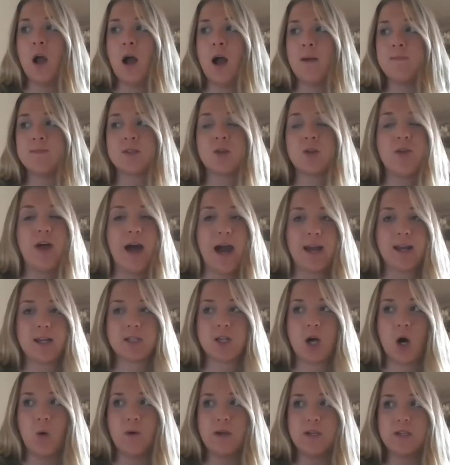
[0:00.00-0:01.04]
So that has
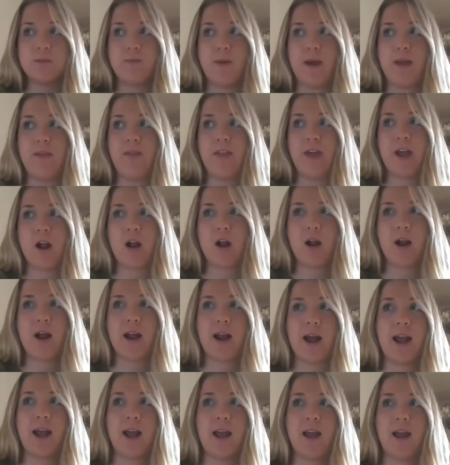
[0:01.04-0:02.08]
always been there. And
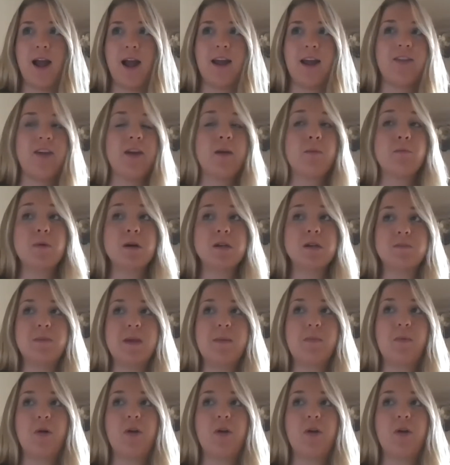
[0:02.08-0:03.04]
I think most people